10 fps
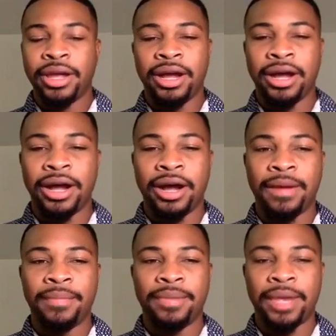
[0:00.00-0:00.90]

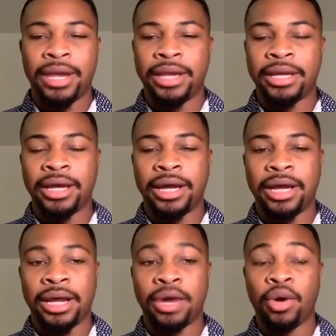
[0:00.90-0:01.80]

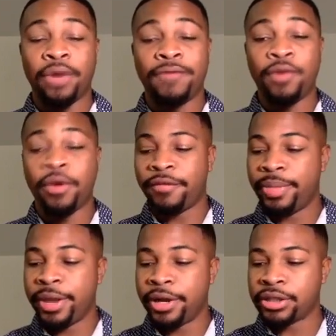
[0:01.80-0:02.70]
and going forward from
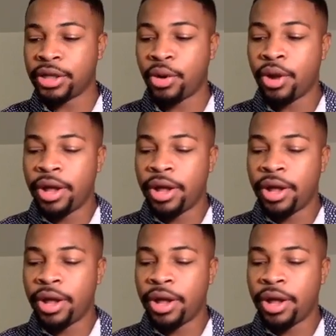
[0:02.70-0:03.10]
there. So